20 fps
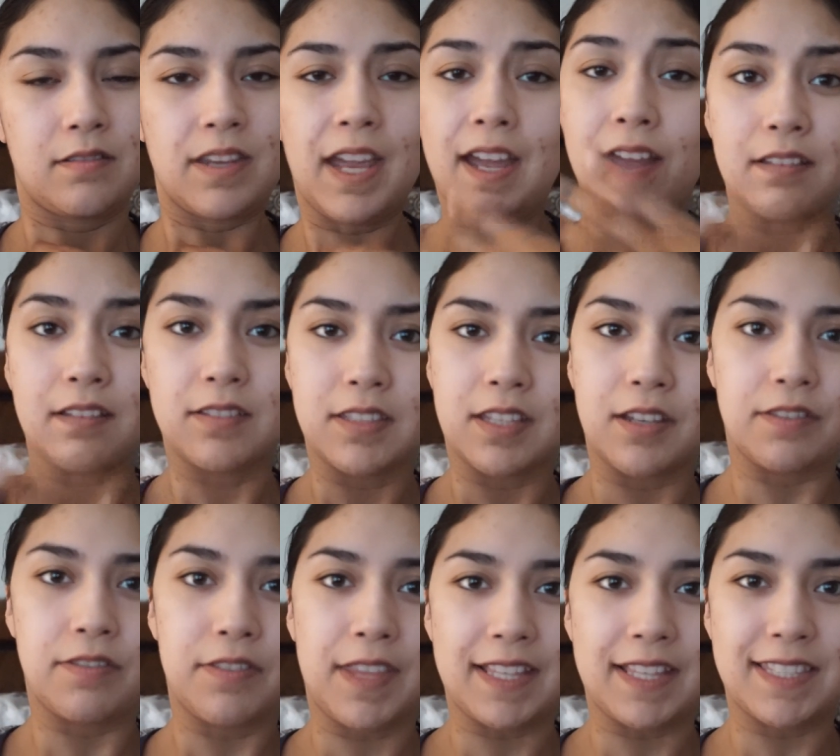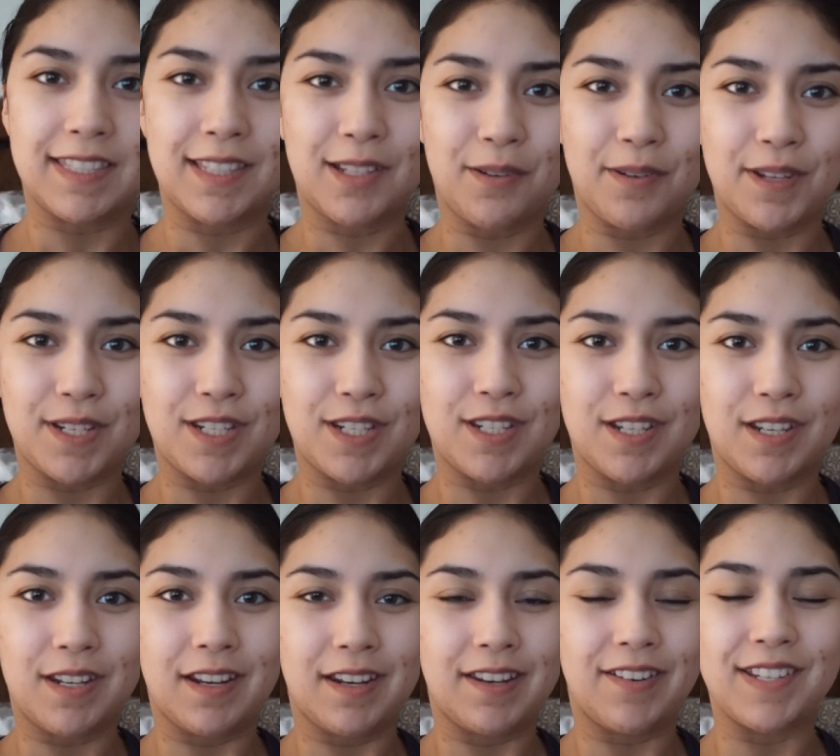yeah, so that's the
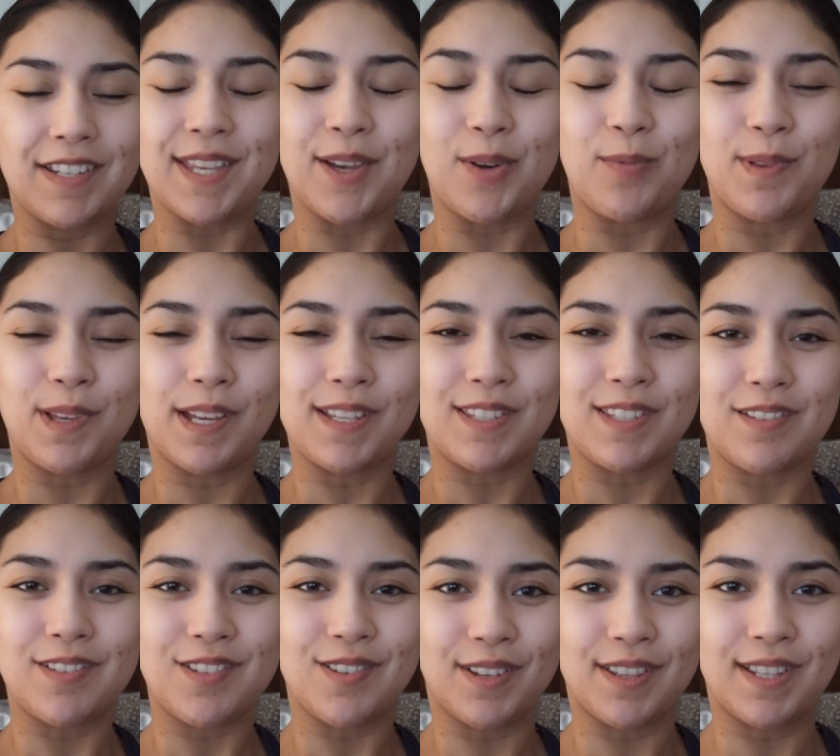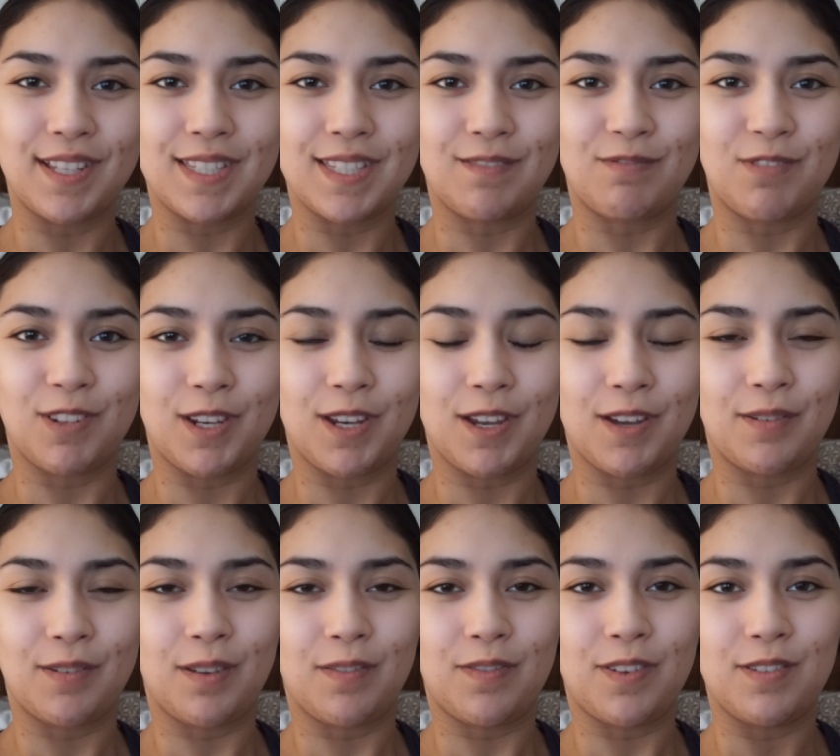question. Anyways, I hope you guys enjoyed this video.
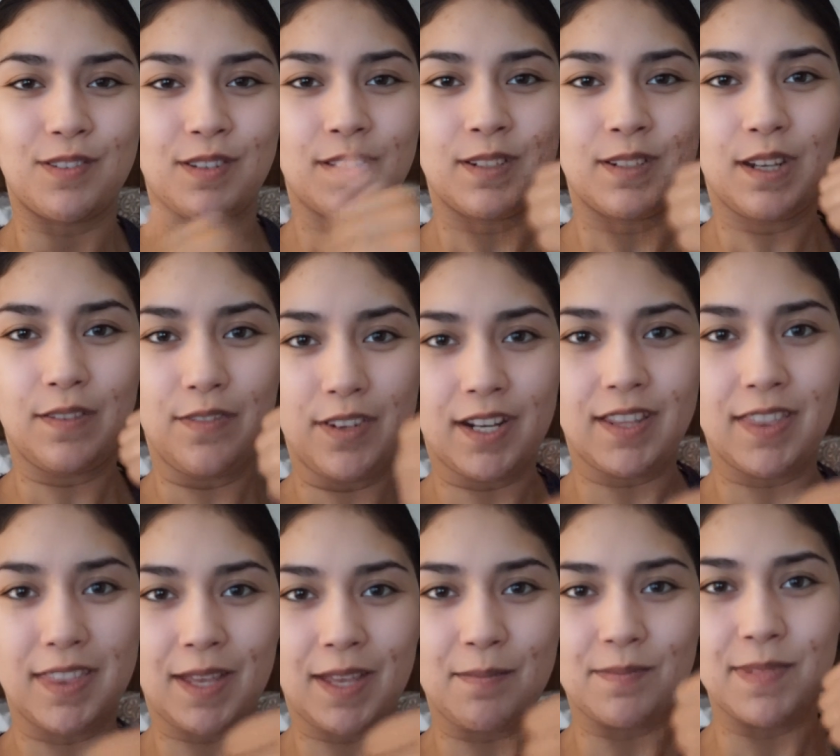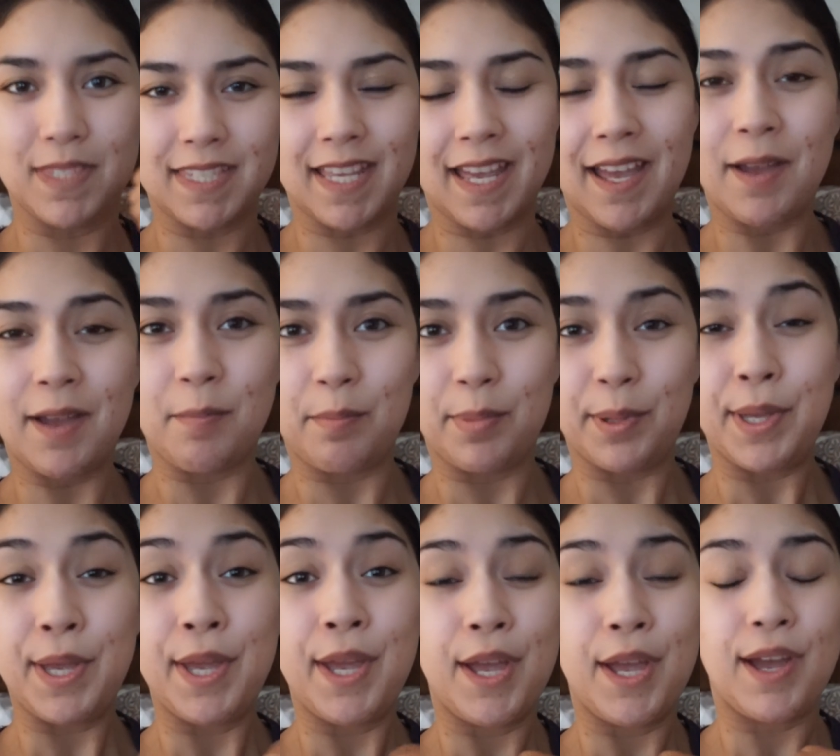If you did, give it a thumbs up.
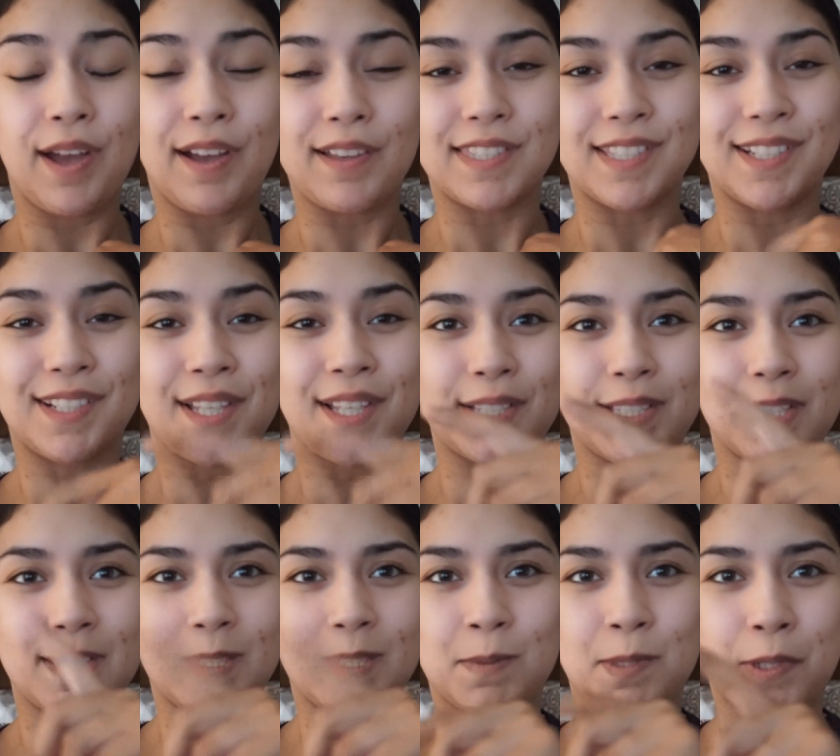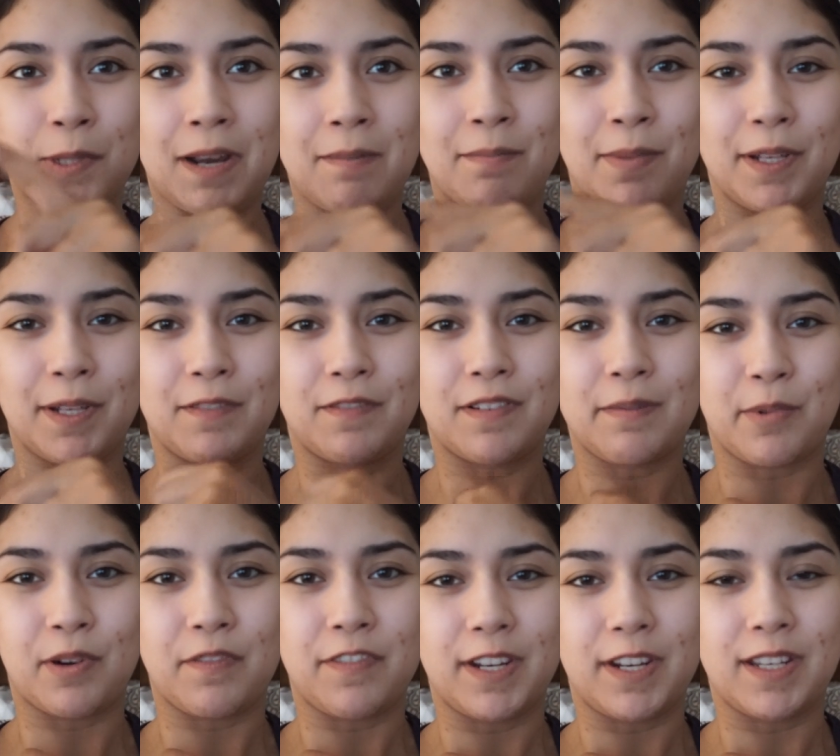Also click the subscribe button for
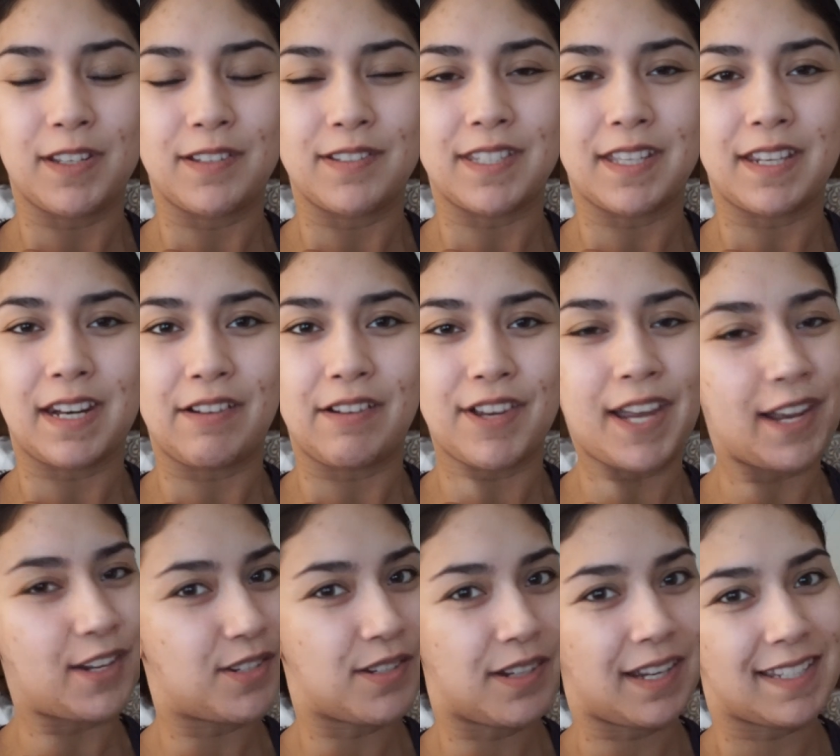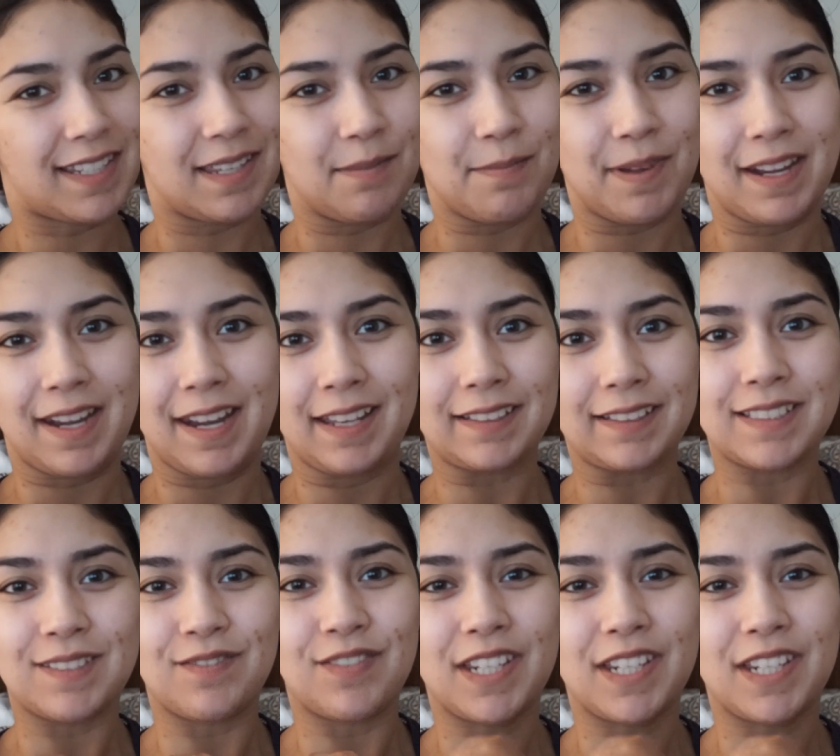more videos, and I'll catch you guys in my next